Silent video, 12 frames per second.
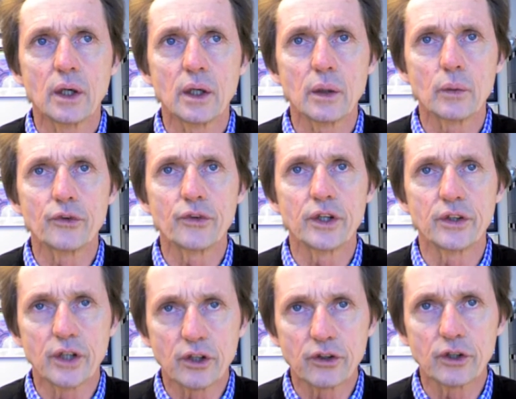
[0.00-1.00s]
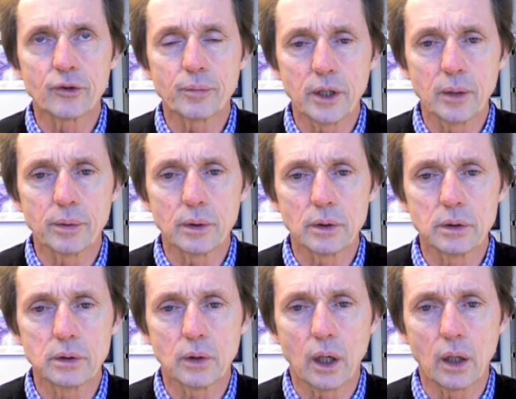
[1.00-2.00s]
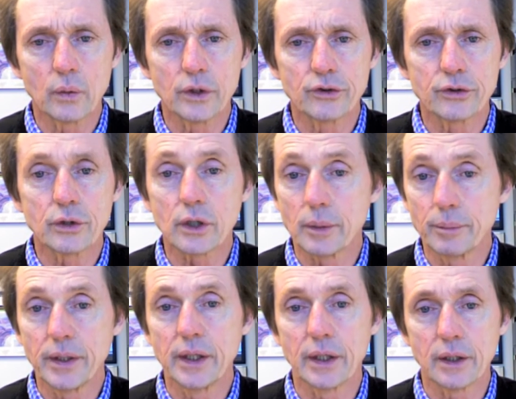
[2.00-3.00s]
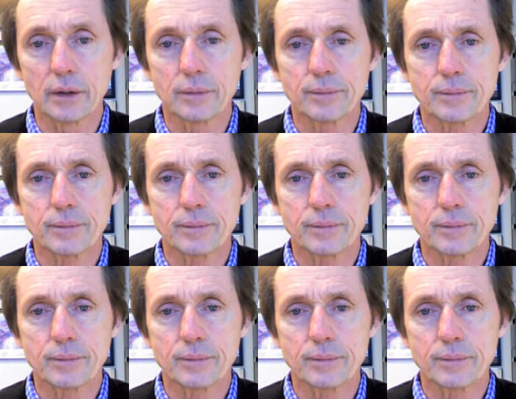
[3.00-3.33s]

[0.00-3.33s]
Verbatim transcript: it was the indigenous people who always took a beating.